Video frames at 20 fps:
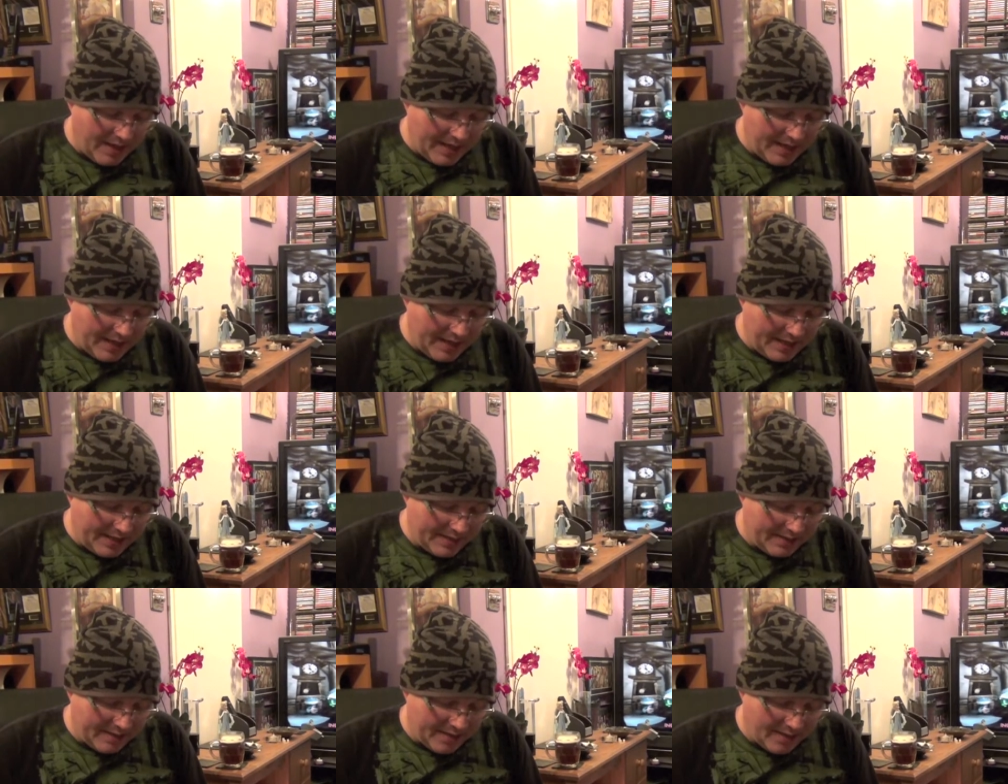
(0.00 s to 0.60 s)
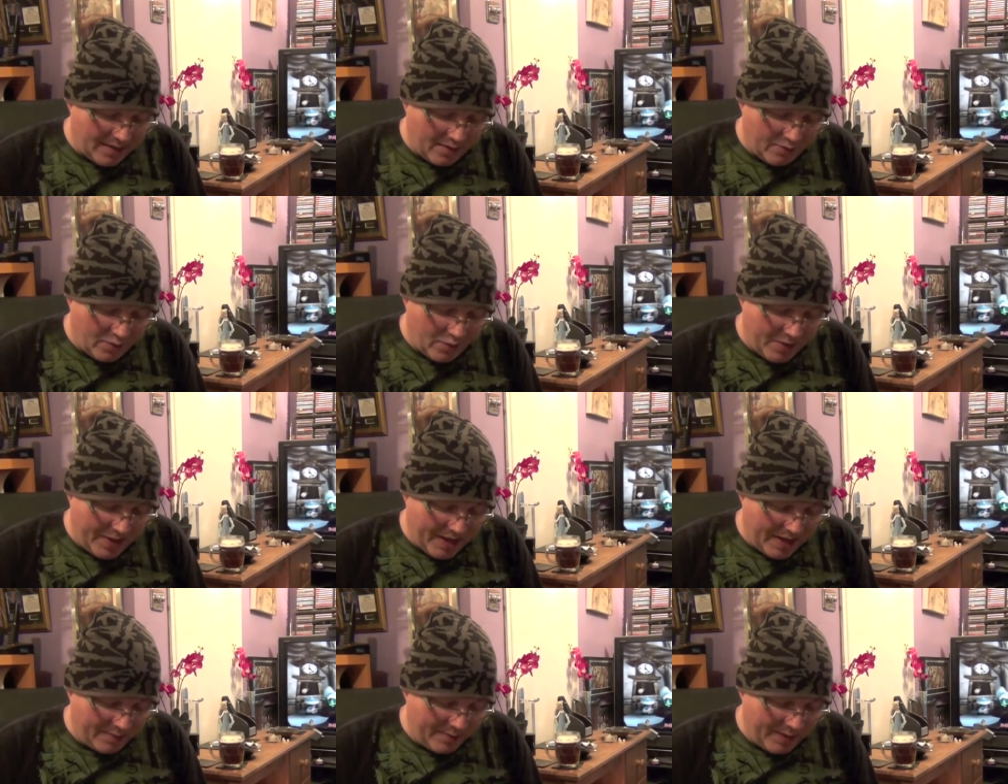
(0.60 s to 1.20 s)
and I will
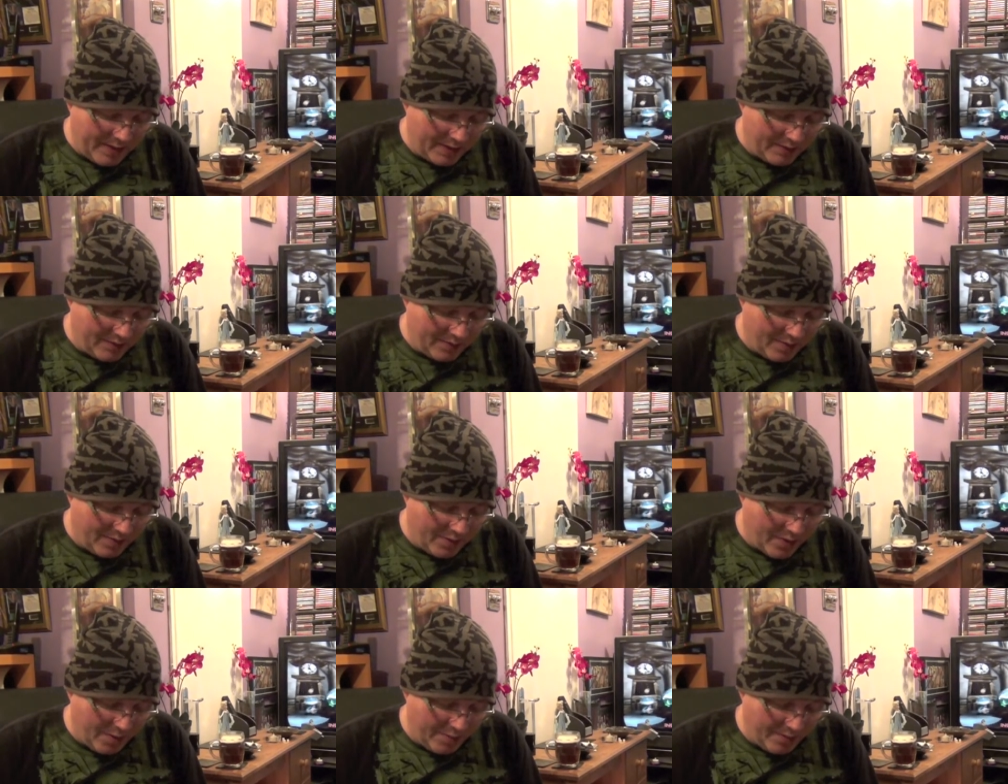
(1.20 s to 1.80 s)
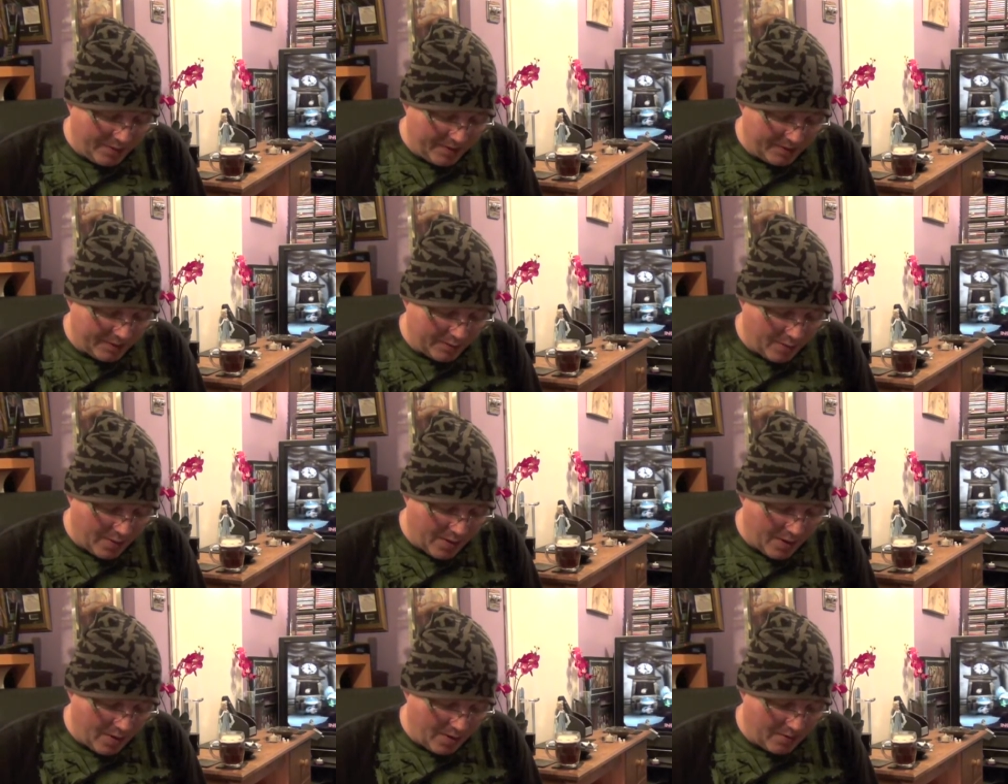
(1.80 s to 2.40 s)
be getting a PS4 copy as
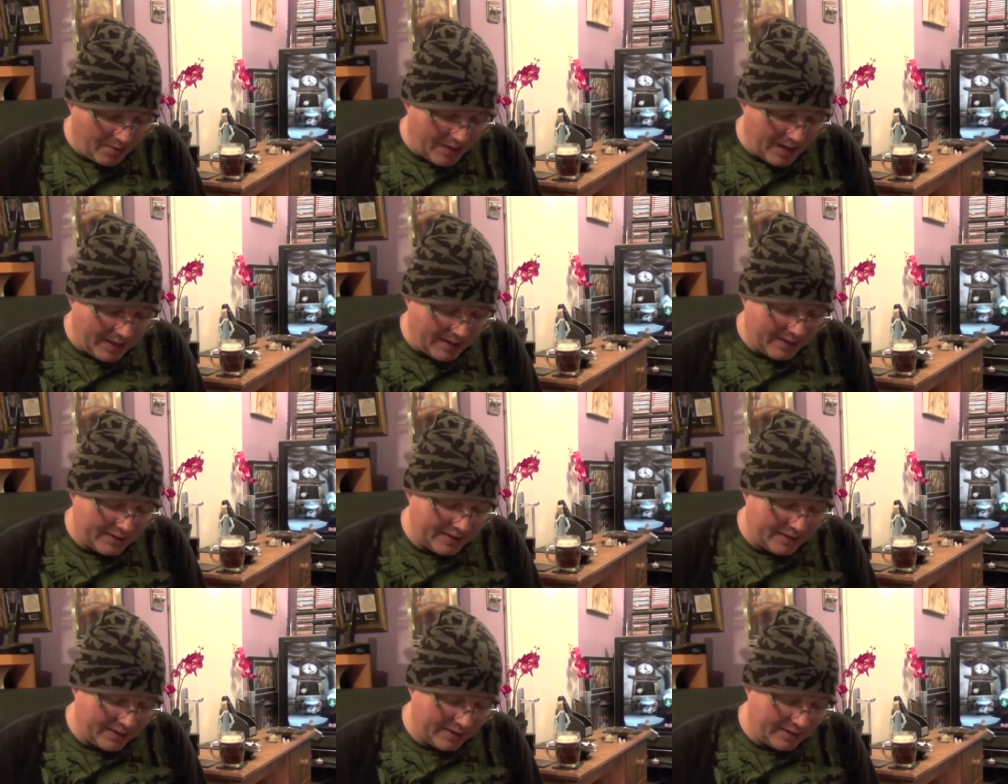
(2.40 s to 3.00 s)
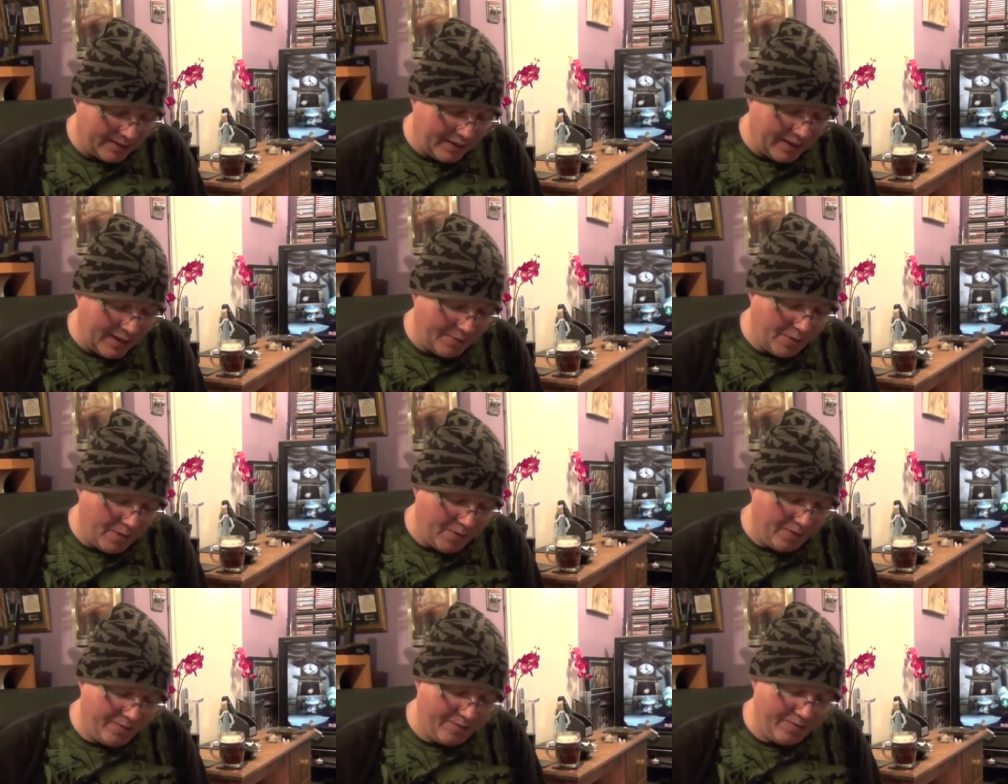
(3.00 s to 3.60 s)
well. And this is
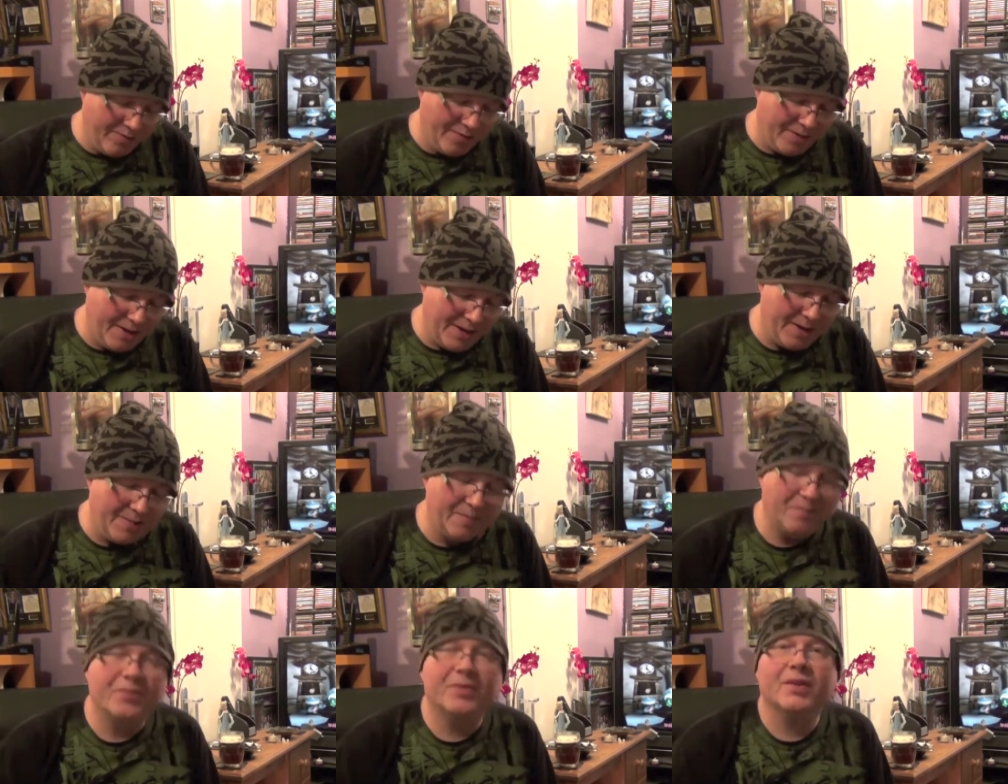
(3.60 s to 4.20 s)
Diablo 3,